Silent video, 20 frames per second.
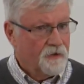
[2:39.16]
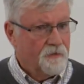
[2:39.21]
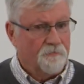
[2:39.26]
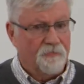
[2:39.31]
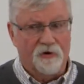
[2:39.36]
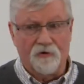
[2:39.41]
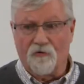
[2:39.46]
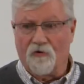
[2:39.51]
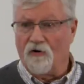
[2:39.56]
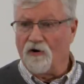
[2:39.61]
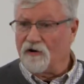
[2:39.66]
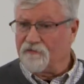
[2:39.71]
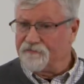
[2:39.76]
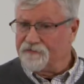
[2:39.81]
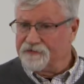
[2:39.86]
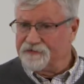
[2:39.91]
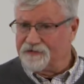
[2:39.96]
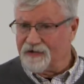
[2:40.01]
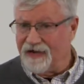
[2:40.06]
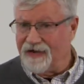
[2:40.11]
but
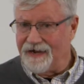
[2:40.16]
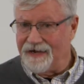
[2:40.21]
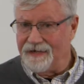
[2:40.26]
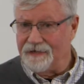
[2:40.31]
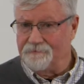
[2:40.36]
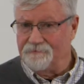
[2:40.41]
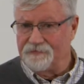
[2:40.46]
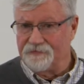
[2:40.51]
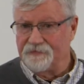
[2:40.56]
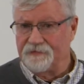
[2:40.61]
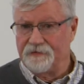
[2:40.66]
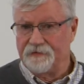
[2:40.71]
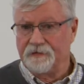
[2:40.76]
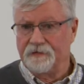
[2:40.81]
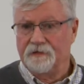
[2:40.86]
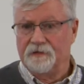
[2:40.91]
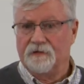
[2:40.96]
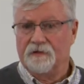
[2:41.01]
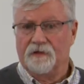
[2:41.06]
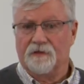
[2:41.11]
oftentimes
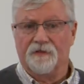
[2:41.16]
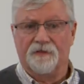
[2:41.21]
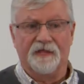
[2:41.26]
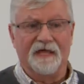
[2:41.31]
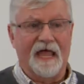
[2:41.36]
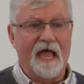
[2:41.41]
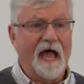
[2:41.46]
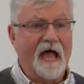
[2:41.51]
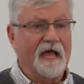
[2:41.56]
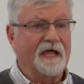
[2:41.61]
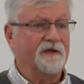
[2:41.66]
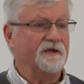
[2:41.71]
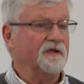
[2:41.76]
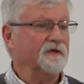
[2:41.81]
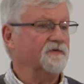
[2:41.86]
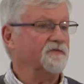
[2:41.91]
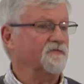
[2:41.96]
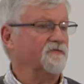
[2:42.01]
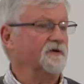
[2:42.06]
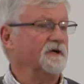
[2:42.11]
the ag
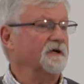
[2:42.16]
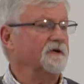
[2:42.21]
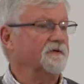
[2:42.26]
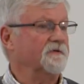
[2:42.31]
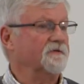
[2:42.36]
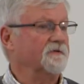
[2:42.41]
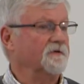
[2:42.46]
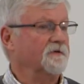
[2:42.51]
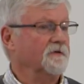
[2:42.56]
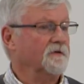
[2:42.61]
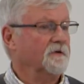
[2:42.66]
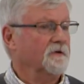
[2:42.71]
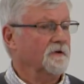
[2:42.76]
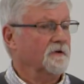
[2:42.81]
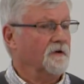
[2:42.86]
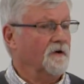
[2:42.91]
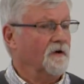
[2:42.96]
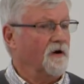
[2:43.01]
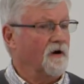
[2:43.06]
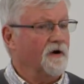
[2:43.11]
districts
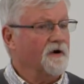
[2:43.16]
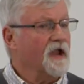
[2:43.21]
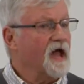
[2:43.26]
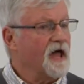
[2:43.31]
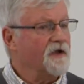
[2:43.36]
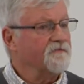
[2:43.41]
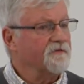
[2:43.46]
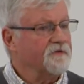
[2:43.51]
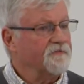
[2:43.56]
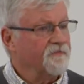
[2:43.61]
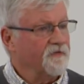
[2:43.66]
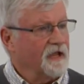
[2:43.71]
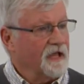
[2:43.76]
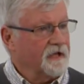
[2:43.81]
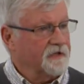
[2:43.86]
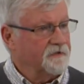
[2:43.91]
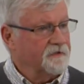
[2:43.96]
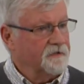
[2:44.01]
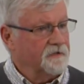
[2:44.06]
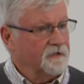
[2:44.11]
are not
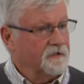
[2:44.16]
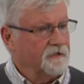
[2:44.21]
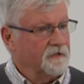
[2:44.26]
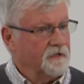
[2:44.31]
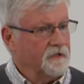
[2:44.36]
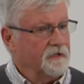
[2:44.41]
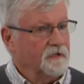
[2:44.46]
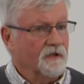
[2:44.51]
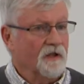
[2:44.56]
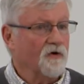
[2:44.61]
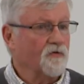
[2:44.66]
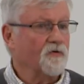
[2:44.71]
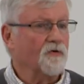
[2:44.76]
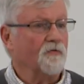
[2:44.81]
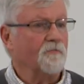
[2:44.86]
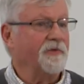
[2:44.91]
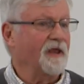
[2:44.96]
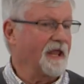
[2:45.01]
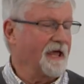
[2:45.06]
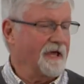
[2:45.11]
reflected in
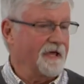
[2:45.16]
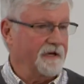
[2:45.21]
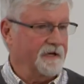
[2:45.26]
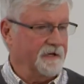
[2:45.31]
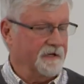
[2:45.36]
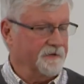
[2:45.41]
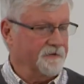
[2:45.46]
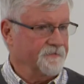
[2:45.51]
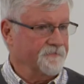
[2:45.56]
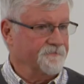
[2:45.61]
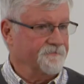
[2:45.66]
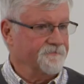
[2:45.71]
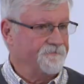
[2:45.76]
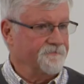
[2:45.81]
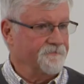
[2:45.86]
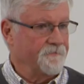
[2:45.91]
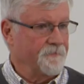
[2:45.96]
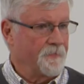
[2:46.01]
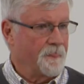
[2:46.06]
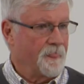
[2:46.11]
local planning.
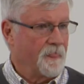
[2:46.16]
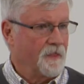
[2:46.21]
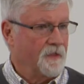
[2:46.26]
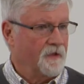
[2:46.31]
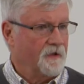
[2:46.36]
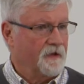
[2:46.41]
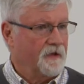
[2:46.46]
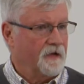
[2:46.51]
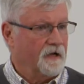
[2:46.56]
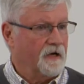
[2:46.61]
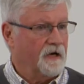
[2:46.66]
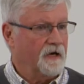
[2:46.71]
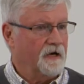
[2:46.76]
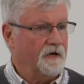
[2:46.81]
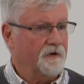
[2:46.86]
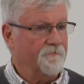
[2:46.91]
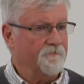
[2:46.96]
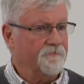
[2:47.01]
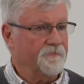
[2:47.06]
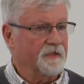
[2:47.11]

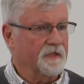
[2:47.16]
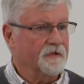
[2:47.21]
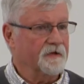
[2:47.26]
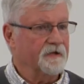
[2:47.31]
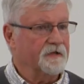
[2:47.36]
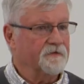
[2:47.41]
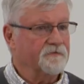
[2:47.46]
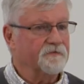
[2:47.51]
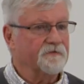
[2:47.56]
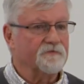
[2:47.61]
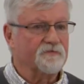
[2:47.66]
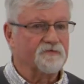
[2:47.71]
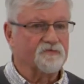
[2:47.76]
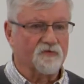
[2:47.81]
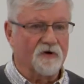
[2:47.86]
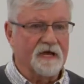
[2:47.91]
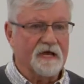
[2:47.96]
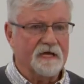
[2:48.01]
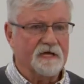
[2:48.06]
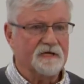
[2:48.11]
It is a
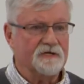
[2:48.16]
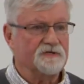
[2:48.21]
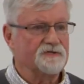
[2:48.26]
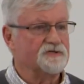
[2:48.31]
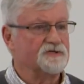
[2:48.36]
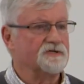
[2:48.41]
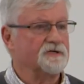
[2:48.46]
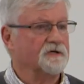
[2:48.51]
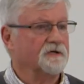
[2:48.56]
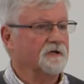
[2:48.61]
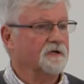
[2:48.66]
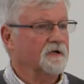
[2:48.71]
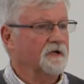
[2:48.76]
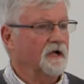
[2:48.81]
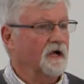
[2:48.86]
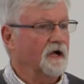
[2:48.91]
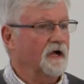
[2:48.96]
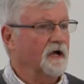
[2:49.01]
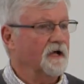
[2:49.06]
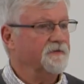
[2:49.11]
strange
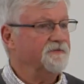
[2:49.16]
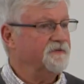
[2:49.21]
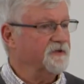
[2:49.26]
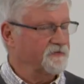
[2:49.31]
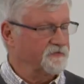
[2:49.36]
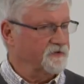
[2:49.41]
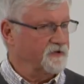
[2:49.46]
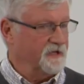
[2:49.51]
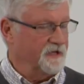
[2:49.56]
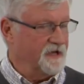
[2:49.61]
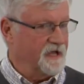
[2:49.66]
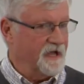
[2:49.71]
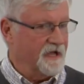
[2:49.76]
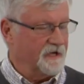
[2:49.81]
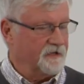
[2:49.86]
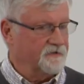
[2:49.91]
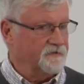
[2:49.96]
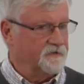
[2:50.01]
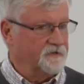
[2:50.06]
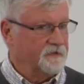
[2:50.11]

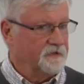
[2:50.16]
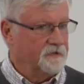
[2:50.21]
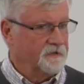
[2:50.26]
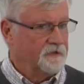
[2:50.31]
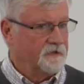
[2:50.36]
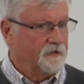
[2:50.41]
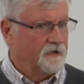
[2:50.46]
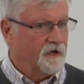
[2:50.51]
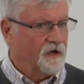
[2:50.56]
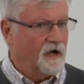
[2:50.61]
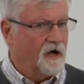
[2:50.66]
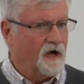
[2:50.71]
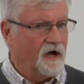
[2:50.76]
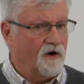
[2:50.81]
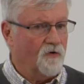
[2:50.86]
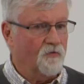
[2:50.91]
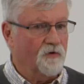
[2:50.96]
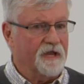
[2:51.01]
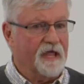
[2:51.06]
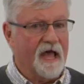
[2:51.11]
disconnect.
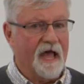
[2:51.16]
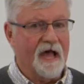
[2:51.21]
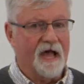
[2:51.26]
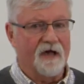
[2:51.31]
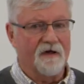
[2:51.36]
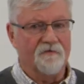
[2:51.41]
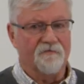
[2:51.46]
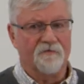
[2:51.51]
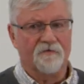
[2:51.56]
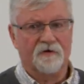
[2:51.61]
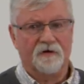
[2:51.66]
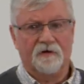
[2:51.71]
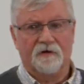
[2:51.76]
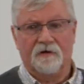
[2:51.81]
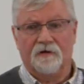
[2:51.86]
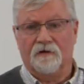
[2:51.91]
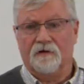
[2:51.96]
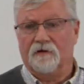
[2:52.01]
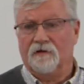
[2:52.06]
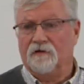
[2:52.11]
We have
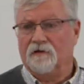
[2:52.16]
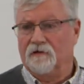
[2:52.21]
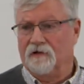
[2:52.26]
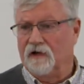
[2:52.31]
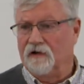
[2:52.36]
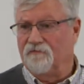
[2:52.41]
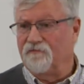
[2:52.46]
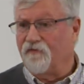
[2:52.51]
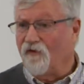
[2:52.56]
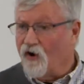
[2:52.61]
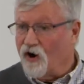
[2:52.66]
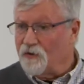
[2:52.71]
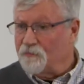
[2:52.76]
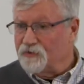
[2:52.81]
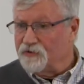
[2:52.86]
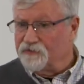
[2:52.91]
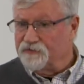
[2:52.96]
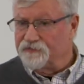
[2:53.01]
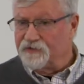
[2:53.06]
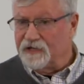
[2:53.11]

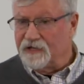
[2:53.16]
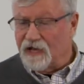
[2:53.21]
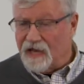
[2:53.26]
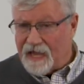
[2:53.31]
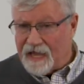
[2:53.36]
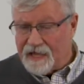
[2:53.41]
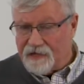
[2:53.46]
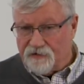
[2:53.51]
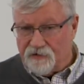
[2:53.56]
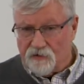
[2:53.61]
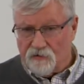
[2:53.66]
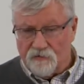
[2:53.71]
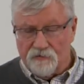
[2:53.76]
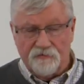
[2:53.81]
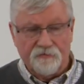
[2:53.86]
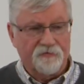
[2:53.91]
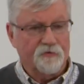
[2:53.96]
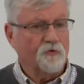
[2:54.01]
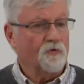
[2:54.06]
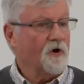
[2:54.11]
farmers and
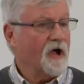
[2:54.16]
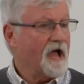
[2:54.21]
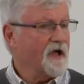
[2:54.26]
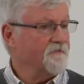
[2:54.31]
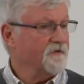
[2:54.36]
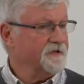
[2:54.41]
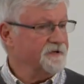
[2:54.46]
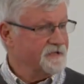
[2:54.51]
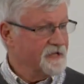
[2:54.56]
landowners who have